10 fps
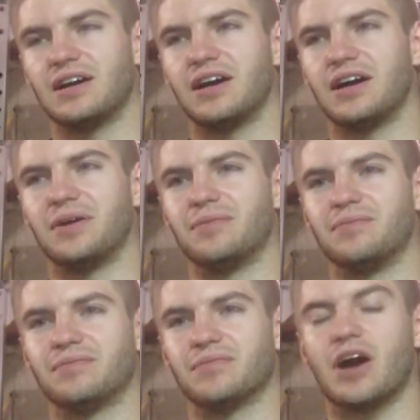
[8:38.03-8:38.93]

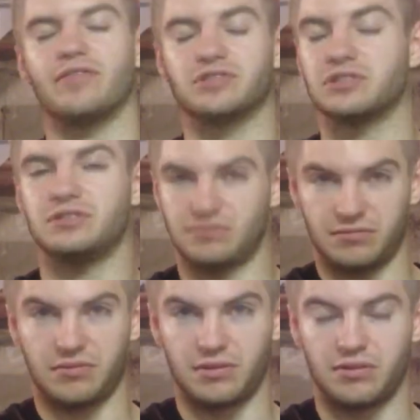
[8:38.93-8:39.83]
Obviously,
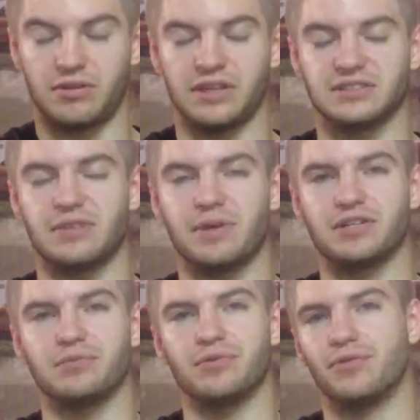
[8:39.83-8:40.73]
the things I
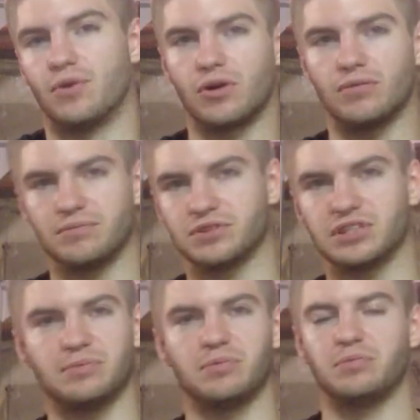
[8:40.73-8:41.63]
mentioned before,
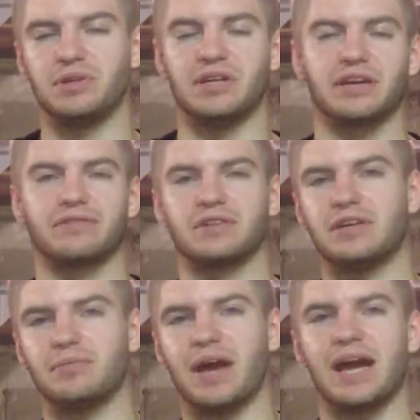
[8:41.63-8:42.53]
sleep would be negatively
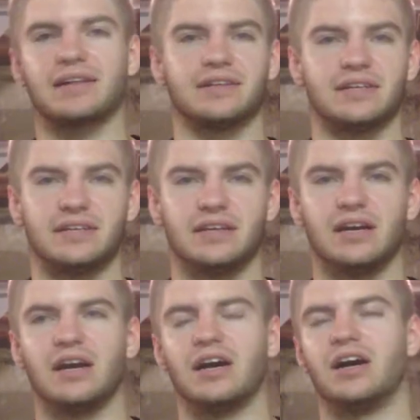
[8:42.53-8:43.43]
impacted,
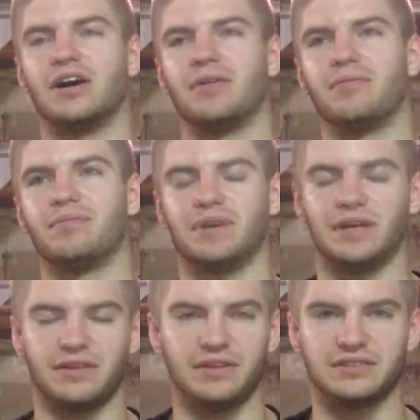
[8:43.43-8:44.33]

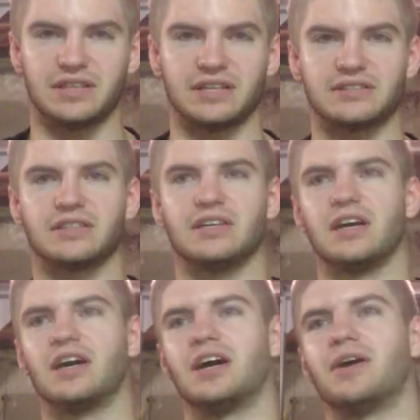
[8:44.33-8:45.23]
and these things.
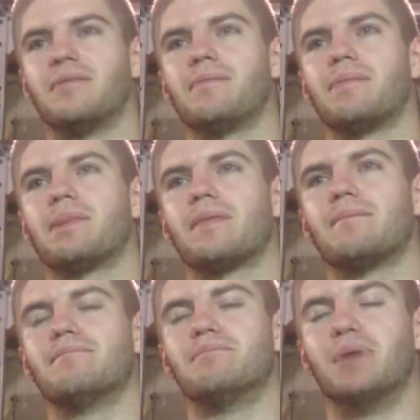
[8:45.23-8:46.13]

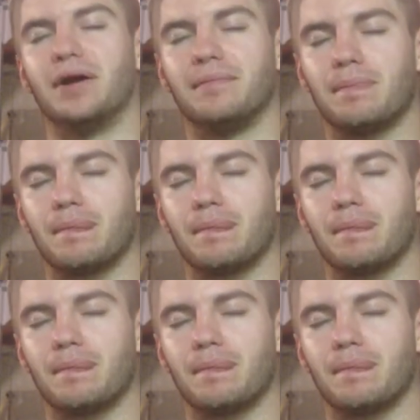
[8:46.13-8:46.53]
But